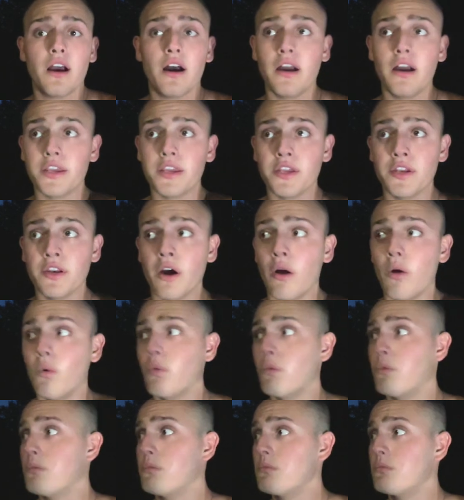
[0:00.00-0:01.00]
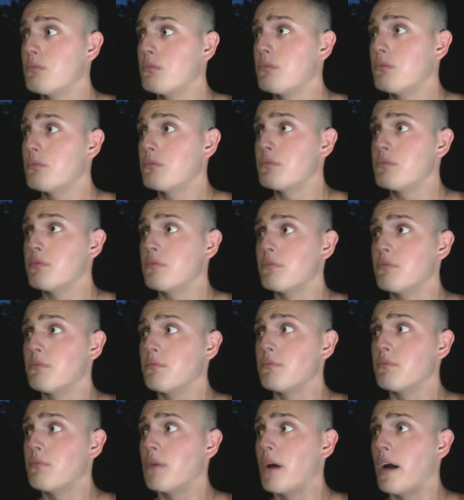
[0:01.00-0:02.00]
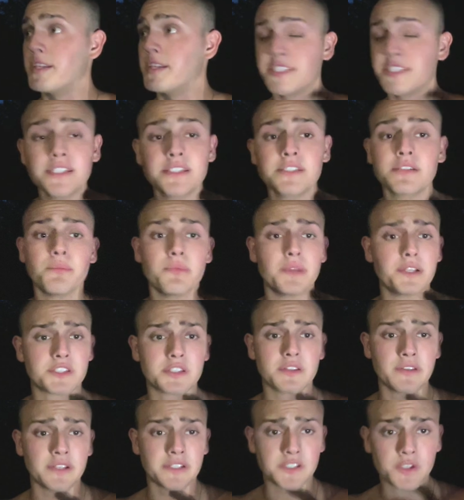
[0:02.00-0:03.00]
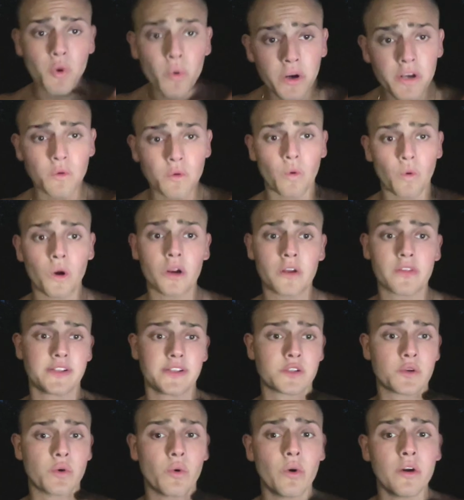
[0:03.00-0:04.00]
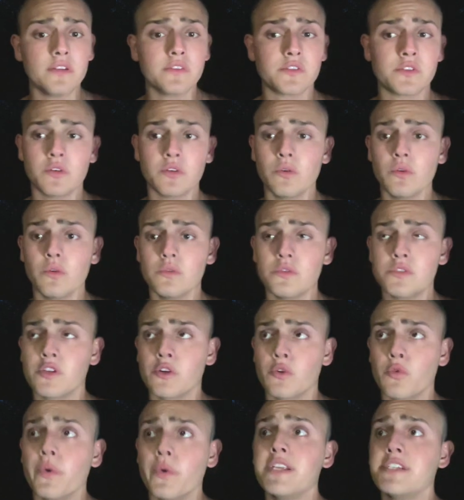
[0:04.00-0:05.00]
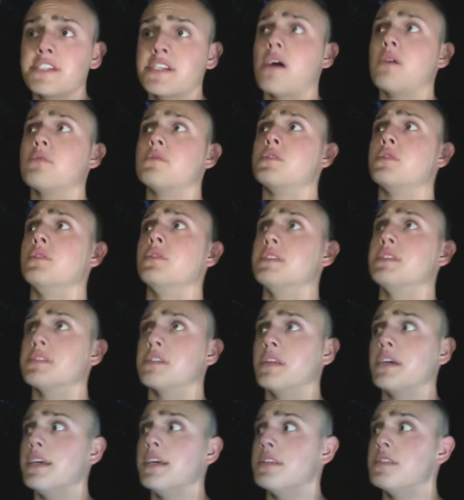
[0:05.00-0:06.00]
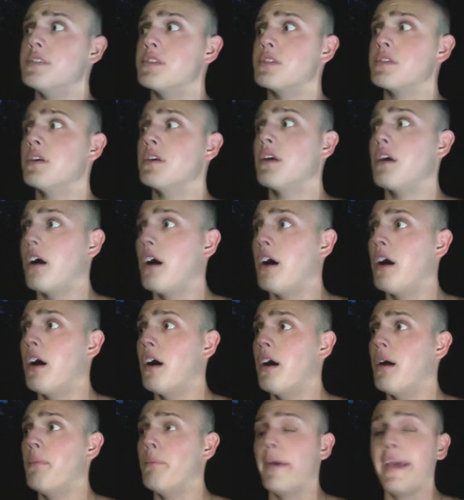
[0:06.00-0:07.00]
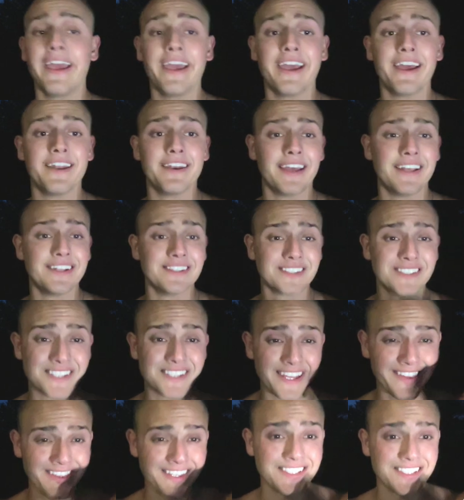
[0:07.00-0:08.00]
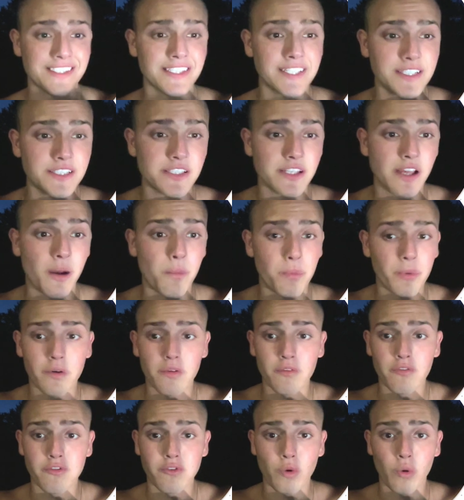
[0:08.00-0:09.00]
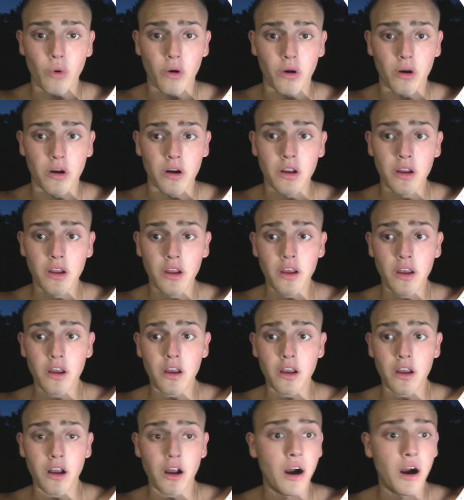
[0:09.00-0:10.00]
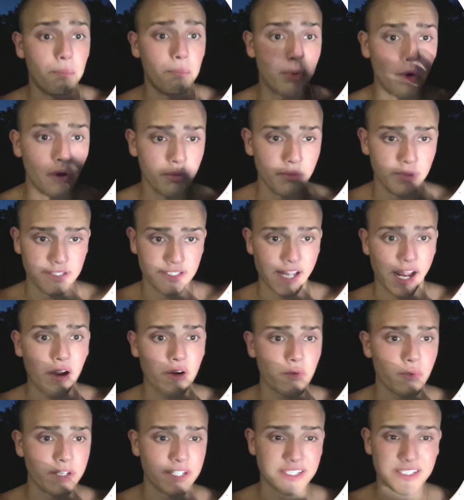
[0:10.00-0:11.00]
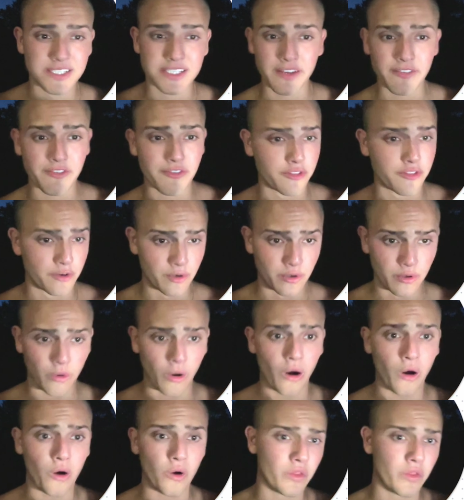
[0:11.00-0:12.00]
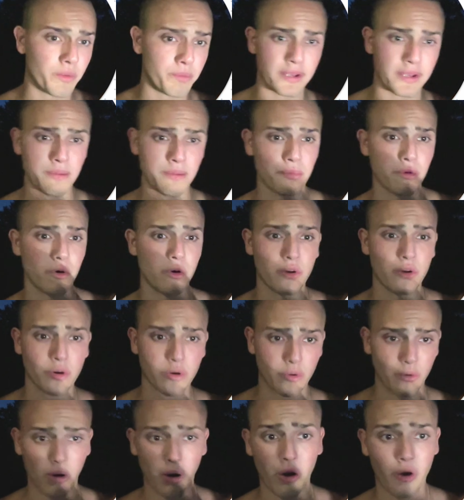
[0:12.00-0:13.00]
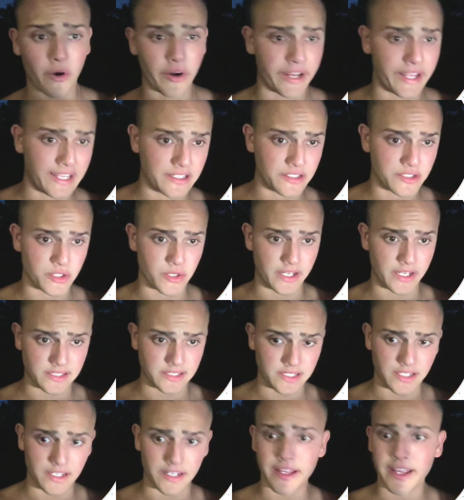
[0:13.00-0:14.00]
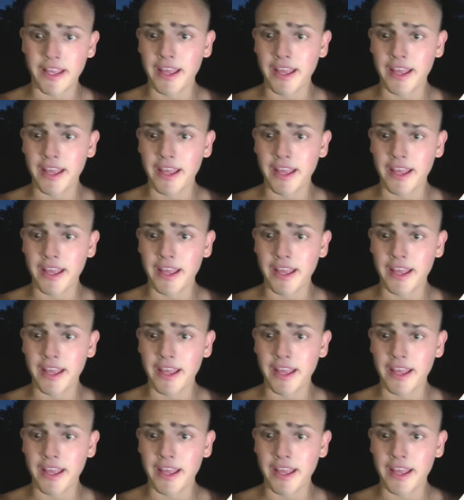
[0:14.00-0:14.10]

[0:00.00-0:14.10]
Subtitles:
a system that's going to work, that's going to reach out to these leads, and set these leads up for appointments? How do we sift through all the people who aren't interested,